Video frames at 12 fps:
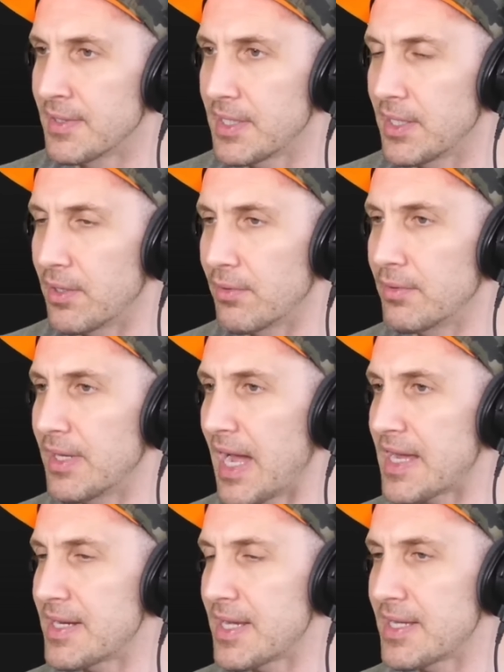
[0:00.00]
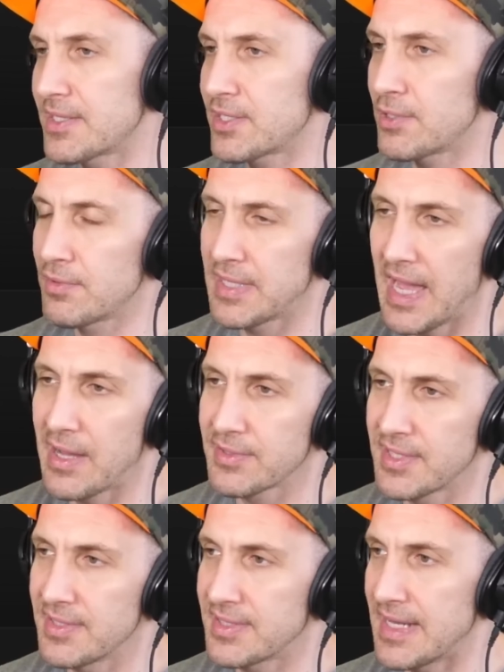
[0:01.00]
you know, 90s,
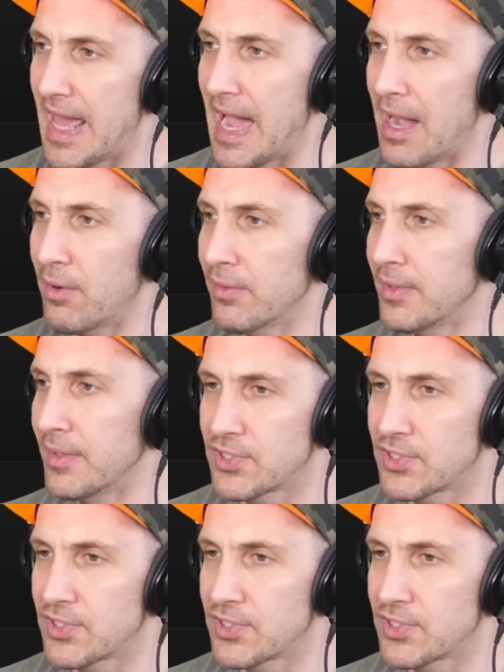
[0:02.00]
2000s, now.